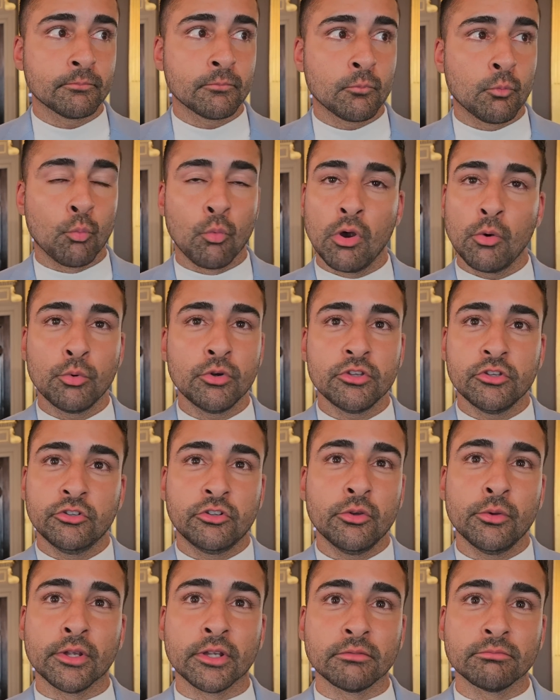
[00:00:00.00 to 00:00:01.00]
Why wouldn't you do
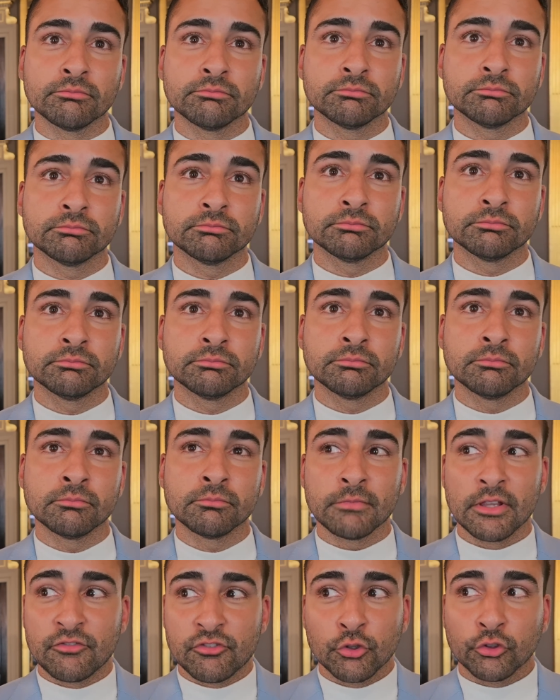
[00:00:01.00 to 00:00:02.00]
it?
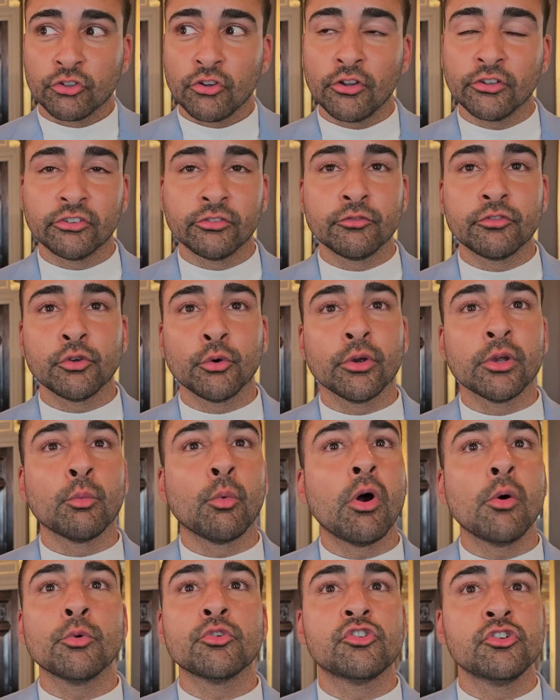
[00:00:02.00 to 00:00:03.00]
If you're Tyson Fury, why
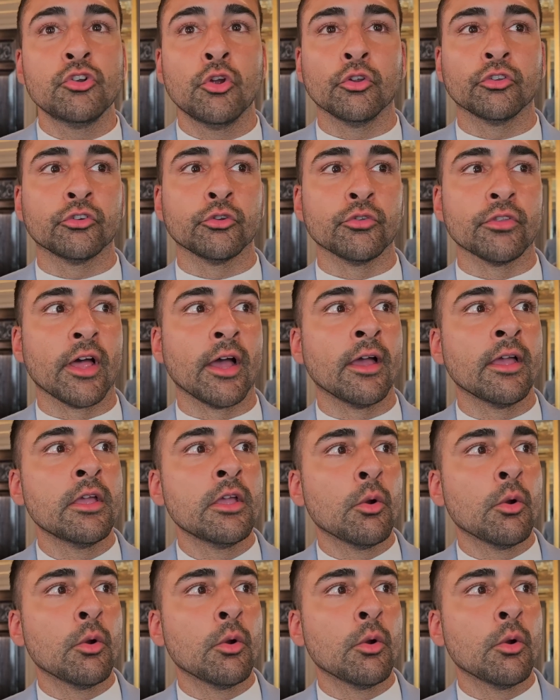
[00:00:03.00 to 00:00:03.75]
would you not do that?